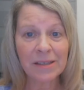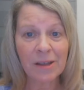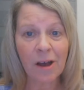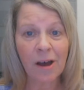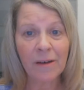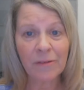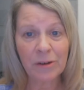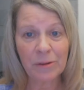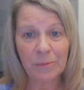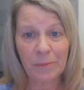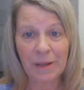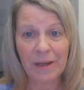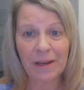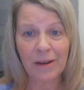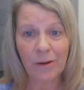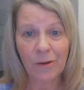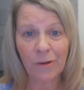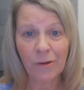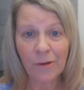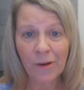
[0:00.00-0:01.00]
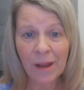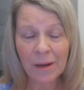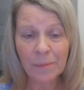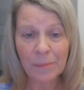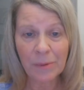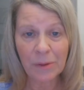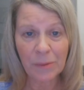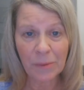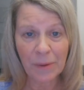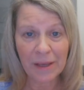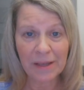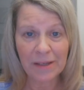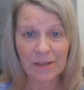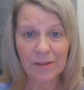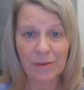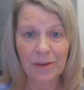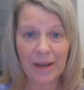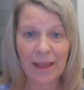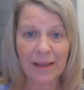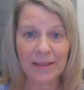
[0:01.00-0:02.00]
offered me an incredible way to
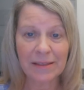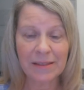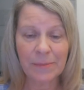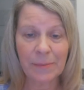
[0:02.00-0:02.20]
enhance